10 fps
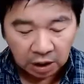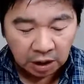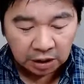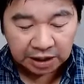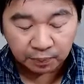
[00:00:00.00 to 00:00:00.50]

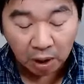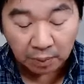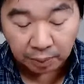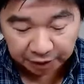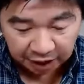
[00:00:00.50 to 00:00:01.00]
That's
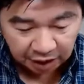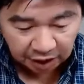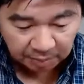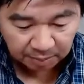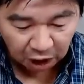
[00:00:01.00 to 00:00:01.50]
probably
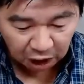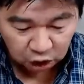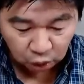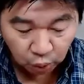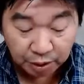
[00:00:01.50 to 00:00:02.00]
the module
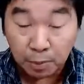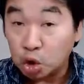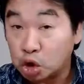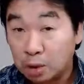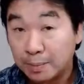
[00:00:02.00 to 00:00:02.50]
with the
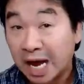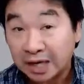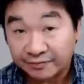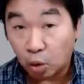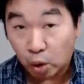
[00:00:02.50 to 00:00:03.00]
most amount of
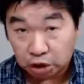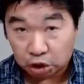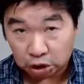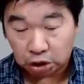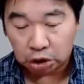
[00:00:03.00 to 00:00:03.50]

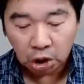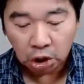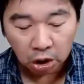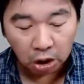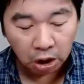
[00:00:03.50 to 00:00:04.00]
questions
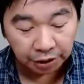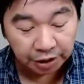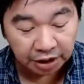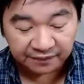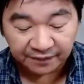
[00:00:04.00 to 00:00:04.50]
on
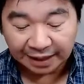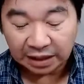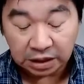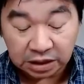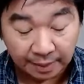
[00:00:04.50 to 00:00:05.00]
this final exam.